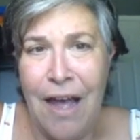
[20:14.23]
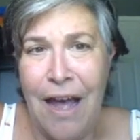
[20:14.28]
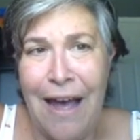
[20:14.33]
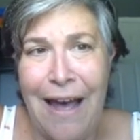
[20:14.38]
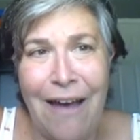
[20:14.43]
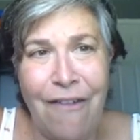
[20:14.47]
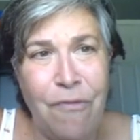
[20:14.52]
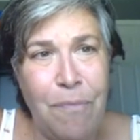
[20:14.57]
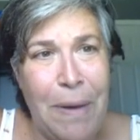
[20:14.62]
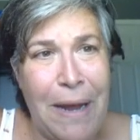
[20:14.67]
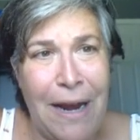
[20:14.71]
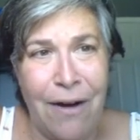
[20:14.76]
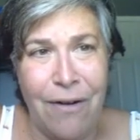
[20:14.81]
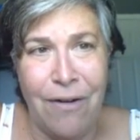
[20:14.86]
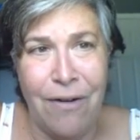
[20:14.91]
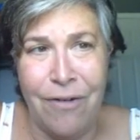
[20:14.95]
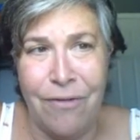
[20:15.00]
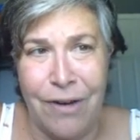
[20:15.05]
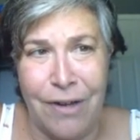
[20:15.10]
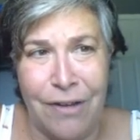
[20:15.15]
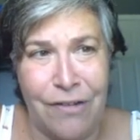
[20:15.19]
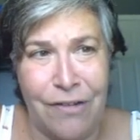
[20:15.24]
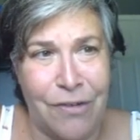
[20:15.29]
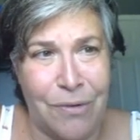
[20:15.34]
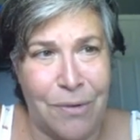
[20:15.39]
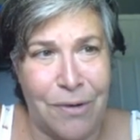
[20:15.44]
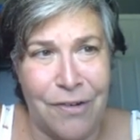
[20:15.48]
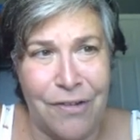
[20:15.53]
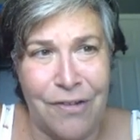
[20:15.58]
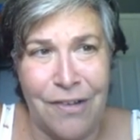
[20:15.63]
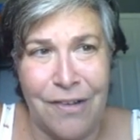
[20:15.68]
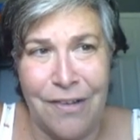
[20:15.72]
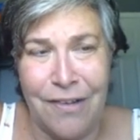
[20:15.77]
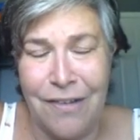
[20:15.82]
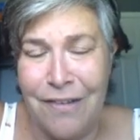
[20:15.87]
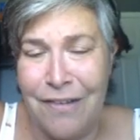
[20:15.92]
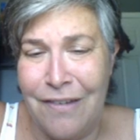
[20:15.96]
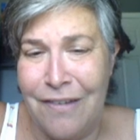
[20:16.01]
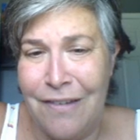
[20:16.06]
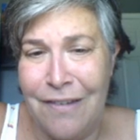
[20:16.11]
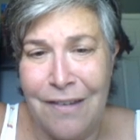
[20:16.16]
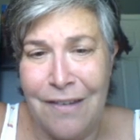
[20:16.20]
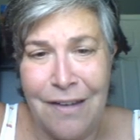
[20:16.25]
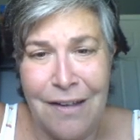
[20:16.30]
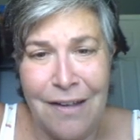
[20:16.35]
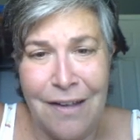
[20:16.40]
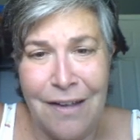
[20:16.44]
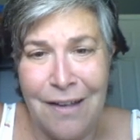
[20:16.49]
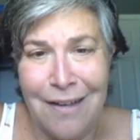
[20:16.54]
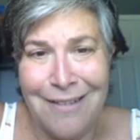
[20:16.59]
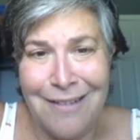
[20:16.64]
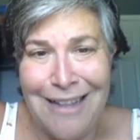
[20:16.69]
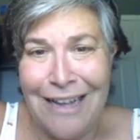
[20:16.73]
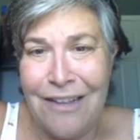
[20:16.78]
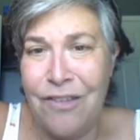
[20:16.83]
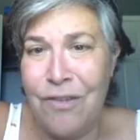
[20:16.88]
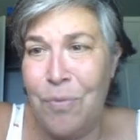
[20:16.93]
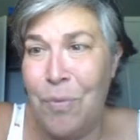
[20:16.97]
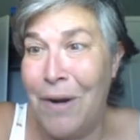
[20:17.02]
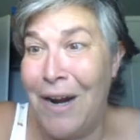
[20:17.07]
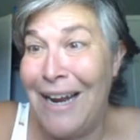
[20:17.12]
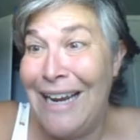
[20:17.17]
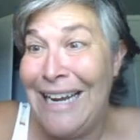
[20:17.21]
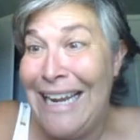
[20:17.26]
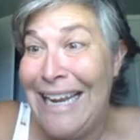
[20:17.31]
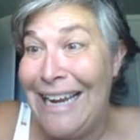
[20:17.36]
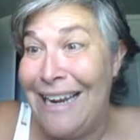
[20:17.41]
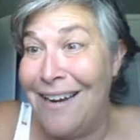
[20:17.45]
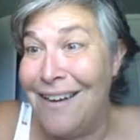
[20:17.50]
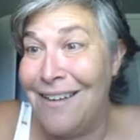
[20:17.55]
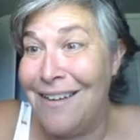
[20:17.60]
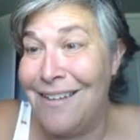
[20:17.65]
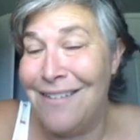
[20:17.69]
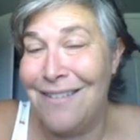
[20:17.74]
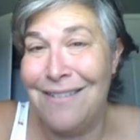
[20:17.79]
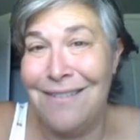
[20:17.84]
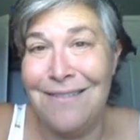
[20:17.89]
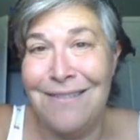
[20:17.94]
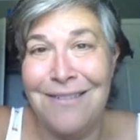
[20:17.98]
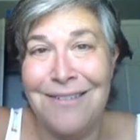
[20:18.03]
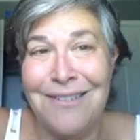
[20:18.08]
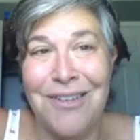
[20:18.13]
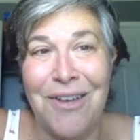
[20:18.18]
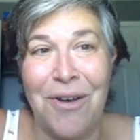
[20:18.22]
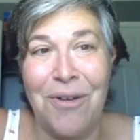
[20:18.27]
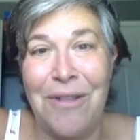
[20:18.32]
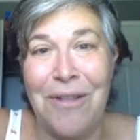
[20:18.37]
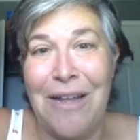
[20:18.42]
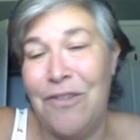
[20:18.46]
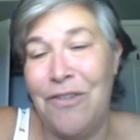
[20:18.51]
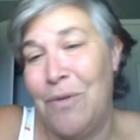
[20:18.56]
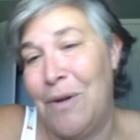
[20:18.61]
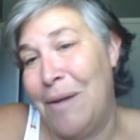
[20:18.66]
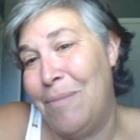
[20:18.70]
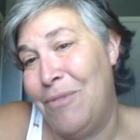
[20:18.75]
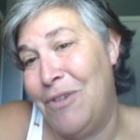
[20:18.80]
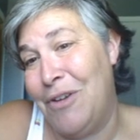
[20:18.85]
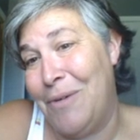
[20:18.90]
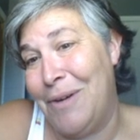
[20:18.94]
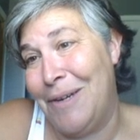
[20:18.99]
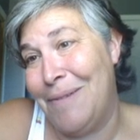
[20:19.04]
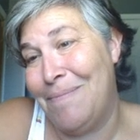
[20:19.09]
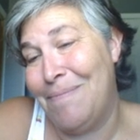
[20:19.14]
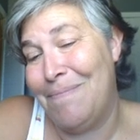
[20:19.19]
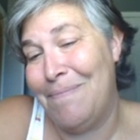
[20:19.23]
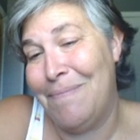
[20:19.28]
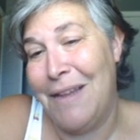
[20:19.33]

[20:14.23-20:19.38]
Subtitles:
have parent resources. That's what I need. So that's what I'm doing.